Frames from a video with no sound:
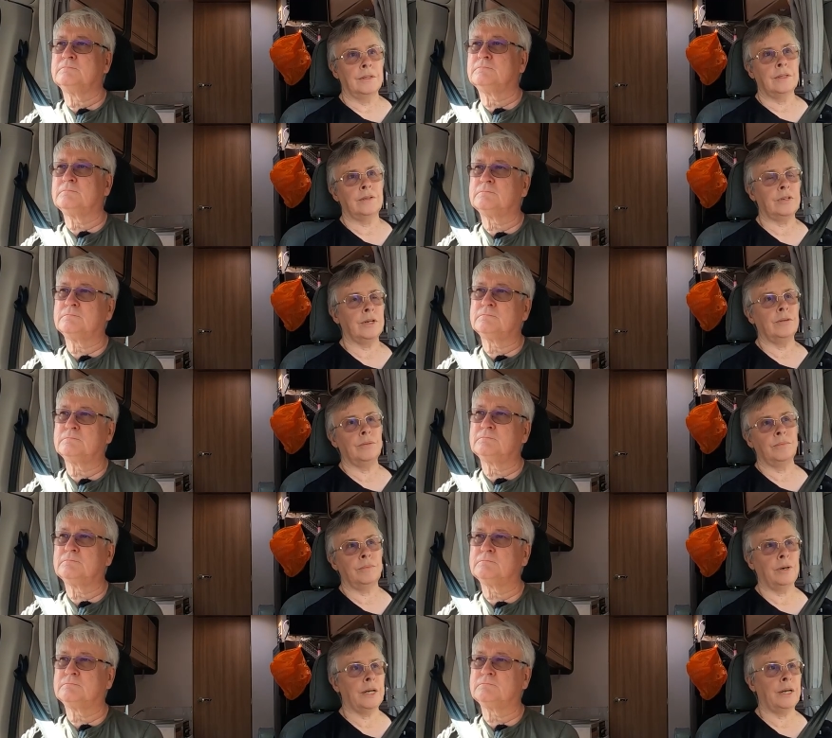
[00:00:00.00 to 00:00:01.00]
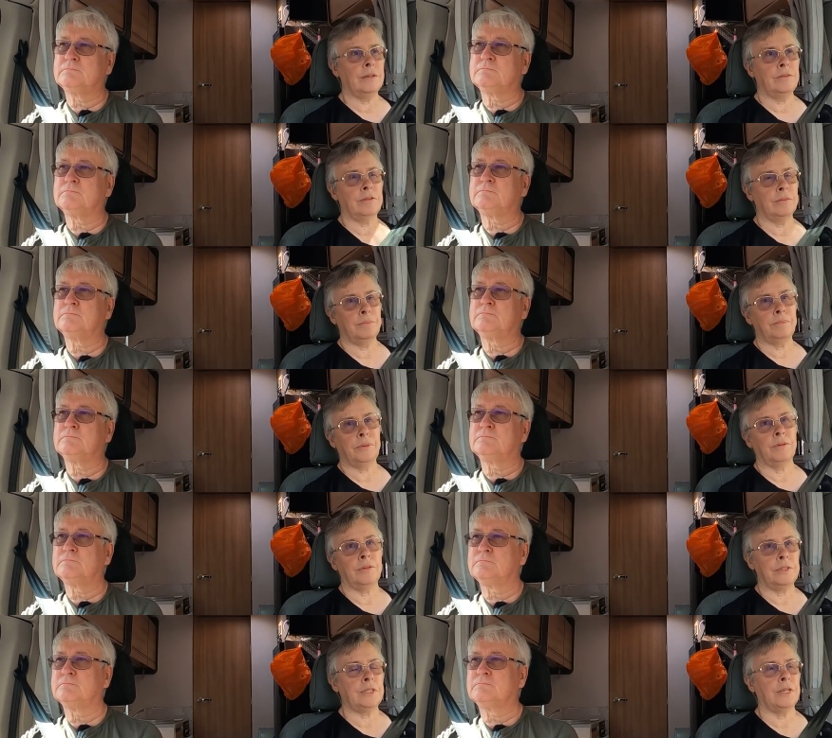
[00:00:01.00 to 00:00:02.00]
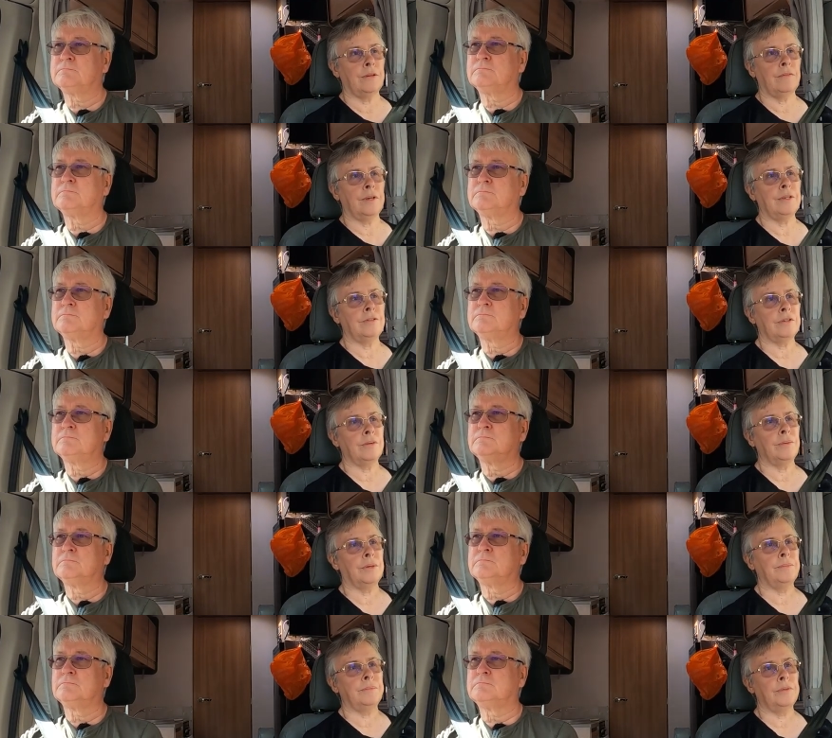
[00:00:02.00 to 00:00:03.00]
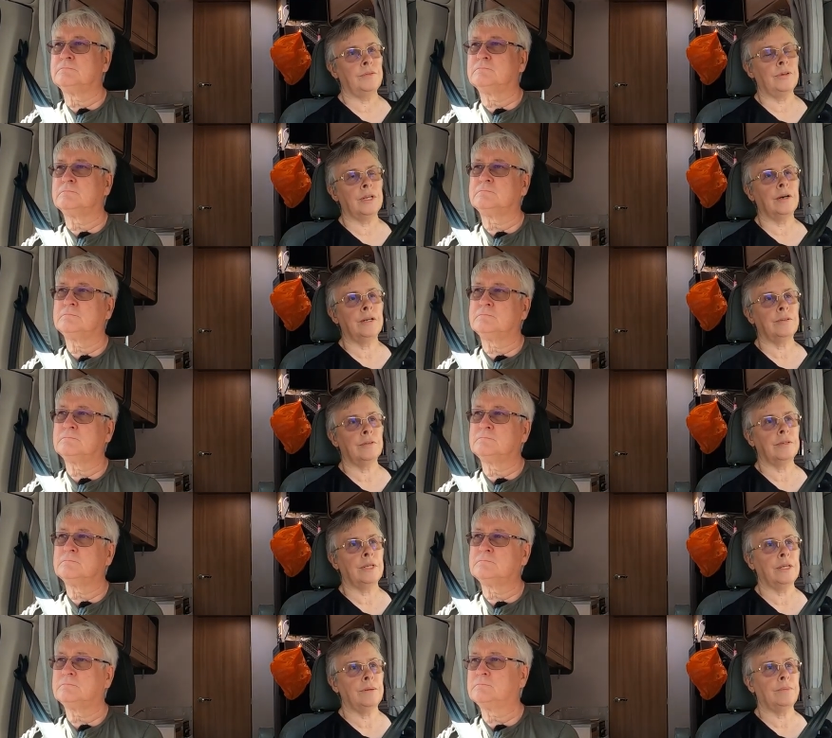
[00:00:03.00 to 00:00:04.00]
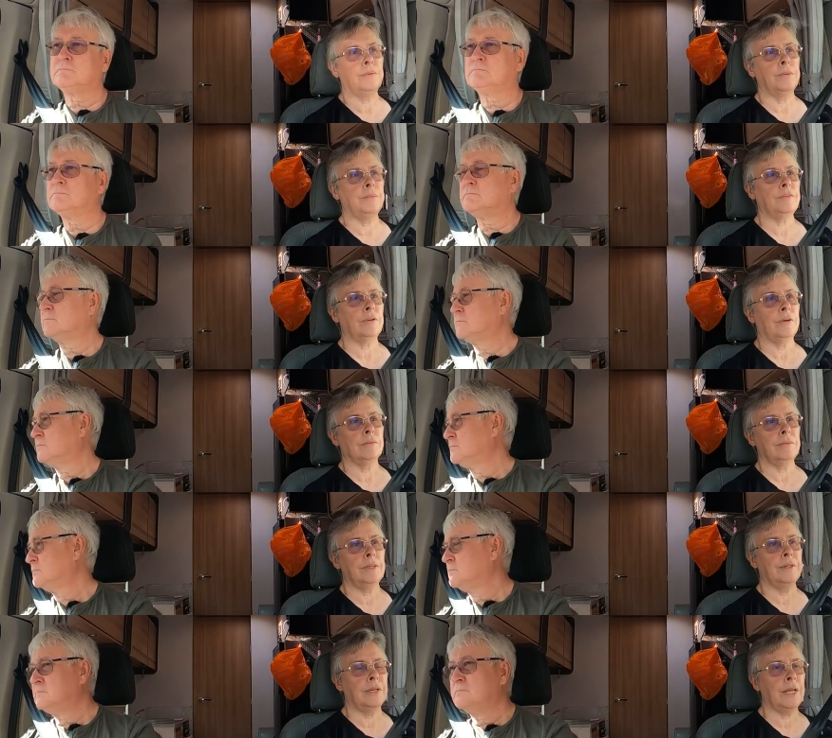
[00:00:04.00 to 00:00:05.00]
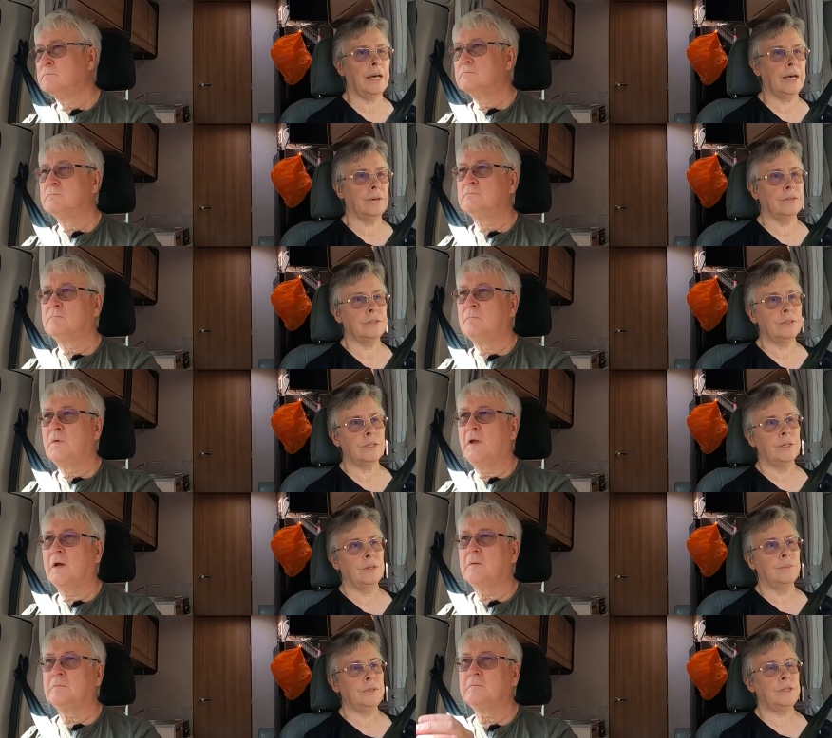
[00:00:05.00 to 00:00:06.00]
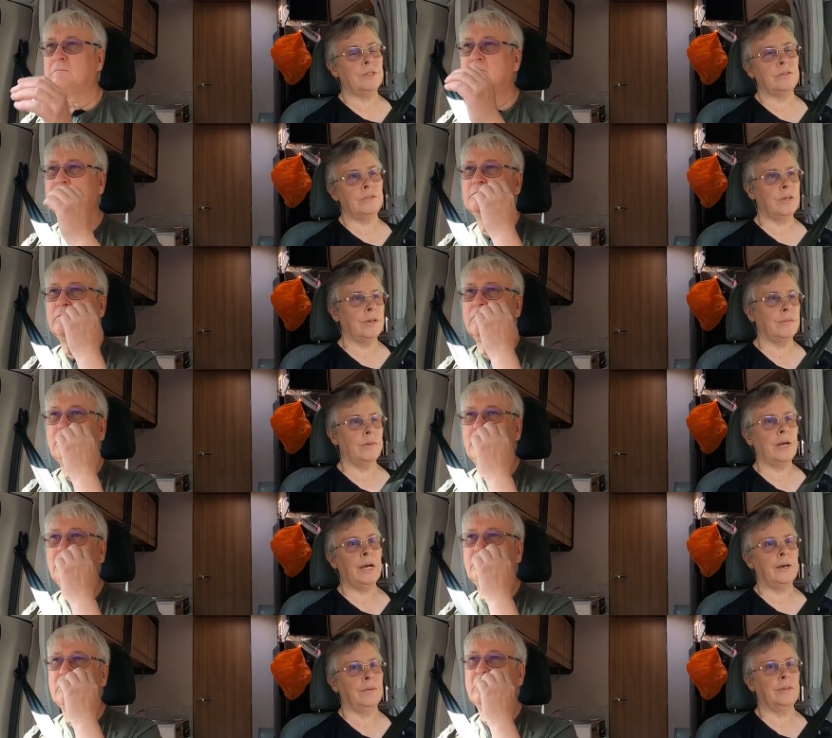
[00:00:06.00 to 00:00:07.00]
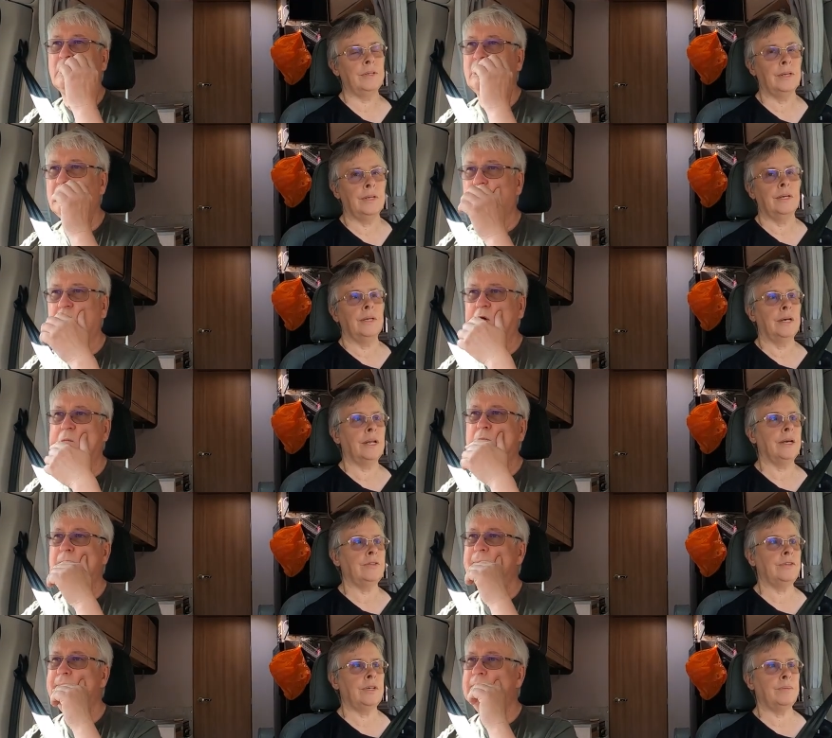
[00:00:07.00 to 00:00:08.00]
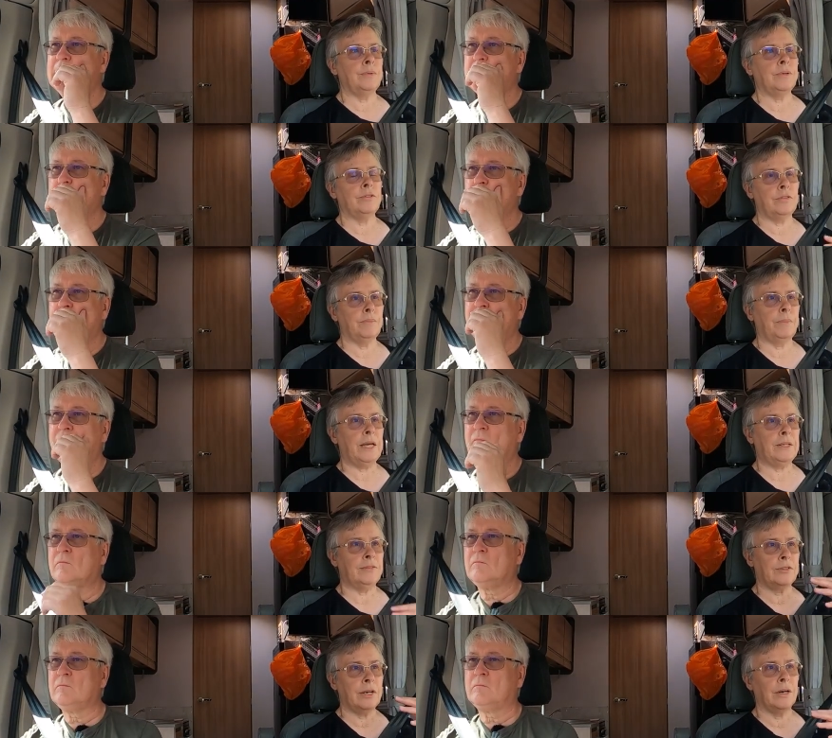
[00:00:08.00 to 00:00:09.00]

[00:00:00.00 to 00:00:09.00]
Speaker 1: there's nowhere to put the TV, so we, we relied on the one we've got in the lounge, yeah. which you can turn round. Yeah. And actually, because the bed's